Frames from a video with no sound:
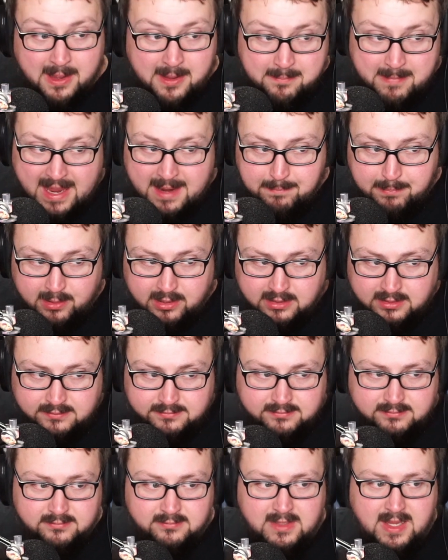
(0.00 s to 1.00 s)
maple.
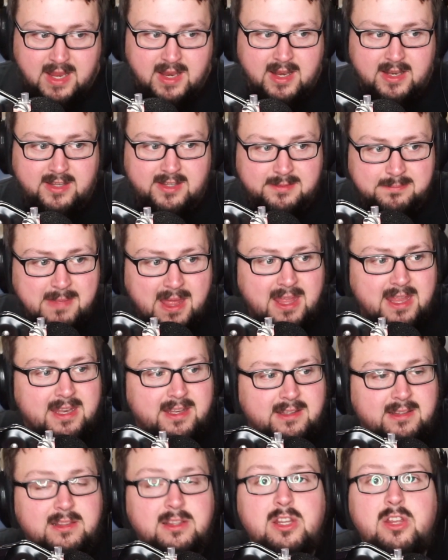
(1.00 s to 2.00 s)
It
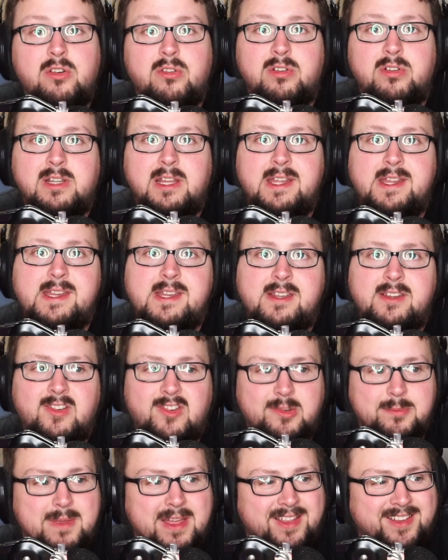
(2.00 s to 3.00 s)
literally
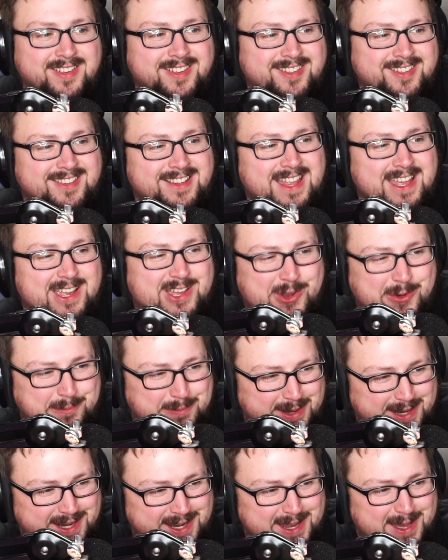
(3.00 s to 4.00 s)
smells like
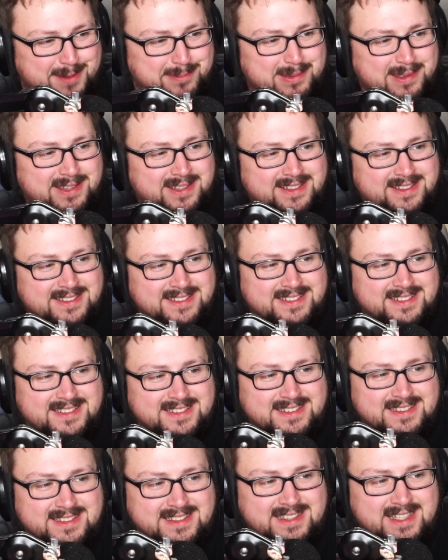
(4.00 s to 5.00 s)
opening up
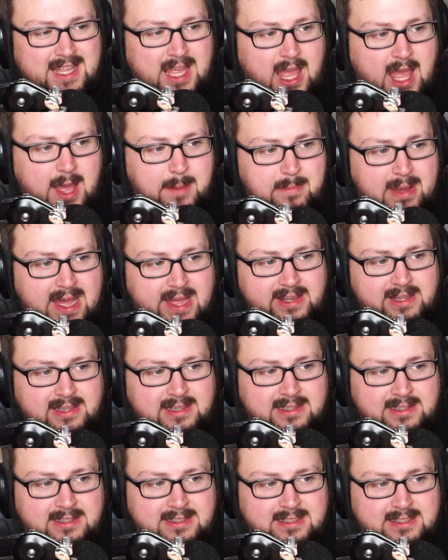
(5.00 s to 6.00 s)
a
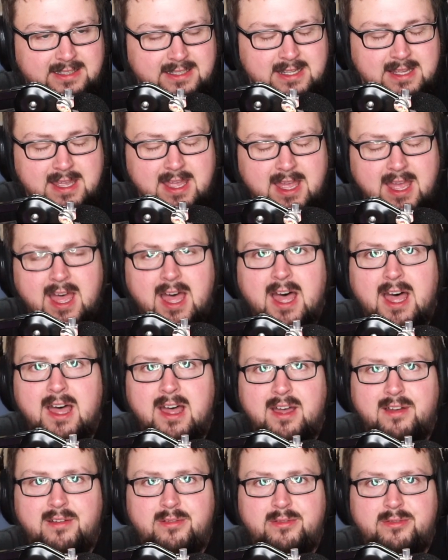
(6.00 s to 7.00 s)
bottle
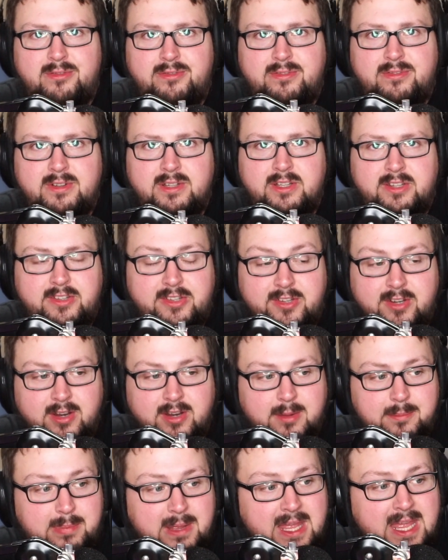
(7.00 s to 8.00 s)
of
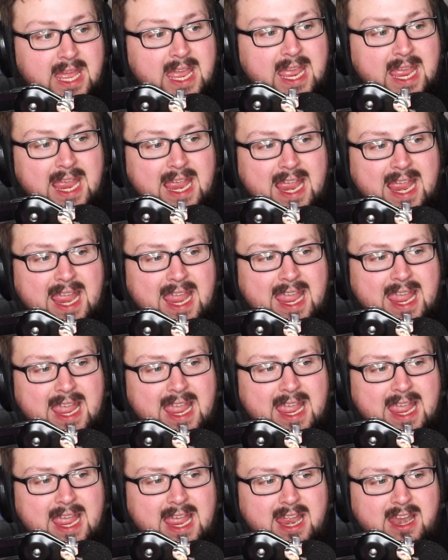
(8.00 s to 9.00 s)
syrup.
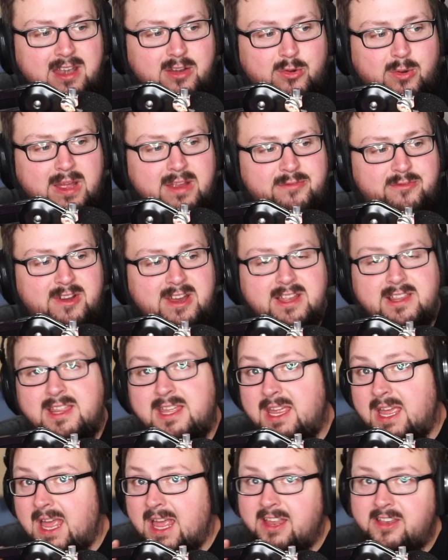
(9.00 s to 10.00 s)
And quite
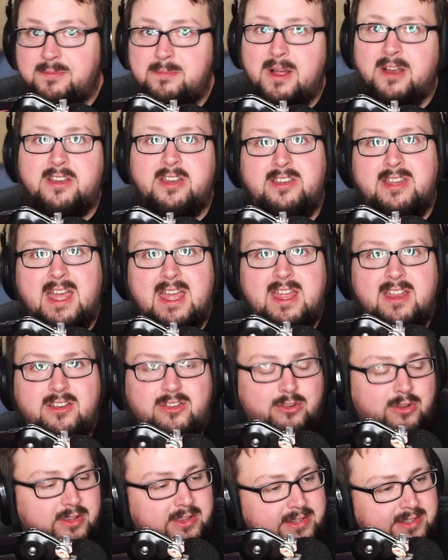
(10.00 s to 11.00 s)
frankly, as much as I
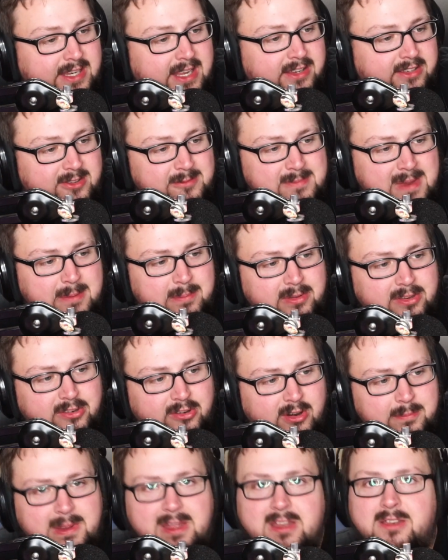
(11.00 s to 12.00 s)
enjoy the taste of maple
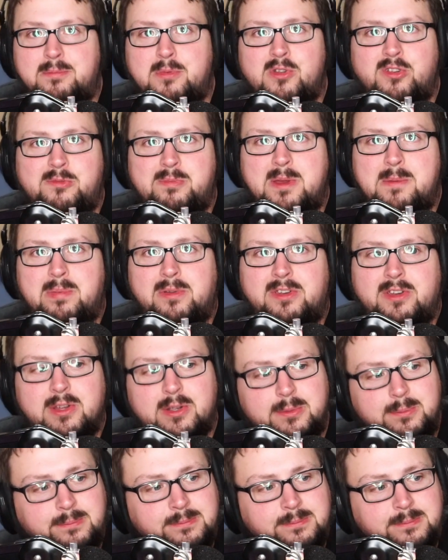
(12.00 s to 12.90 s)
syrup, as most people do,